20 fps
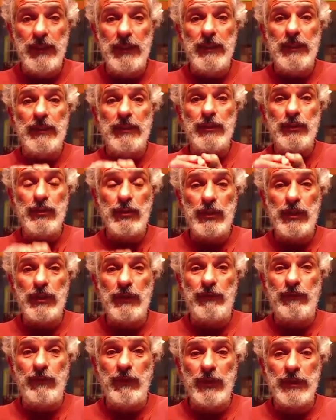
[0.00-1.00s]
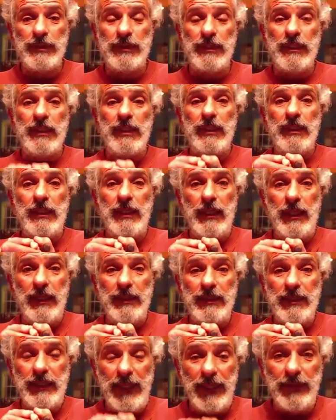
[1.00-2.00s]
The nuclear force
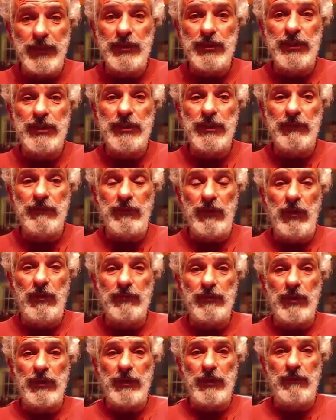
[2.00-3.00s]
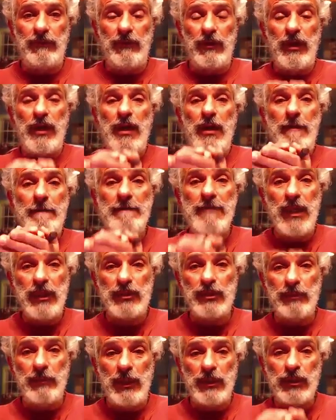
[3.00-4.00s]
and the energies involved are therefore
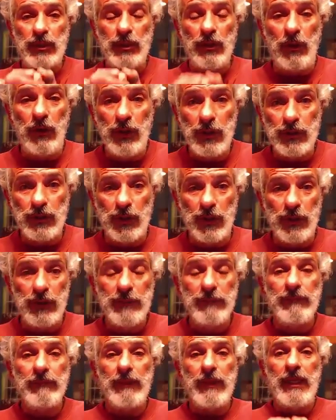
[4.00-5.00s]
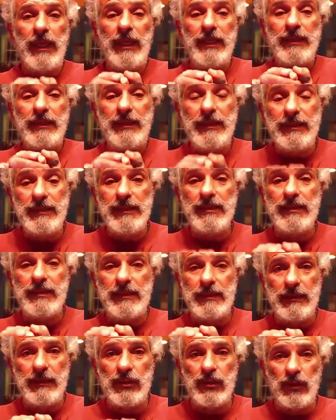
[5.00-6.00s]
much, much larger, and this
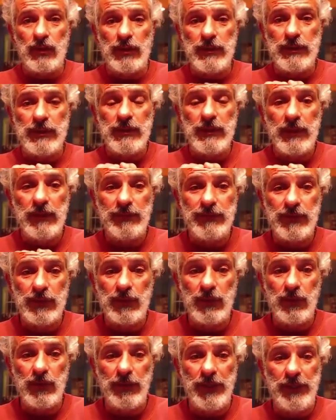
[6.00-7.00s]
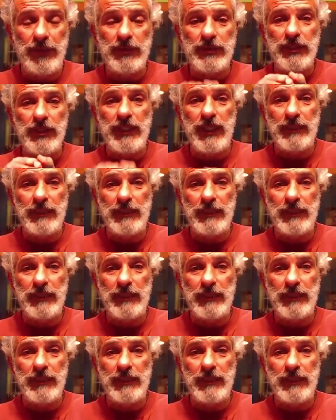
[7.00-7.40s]
is the source of solar energy.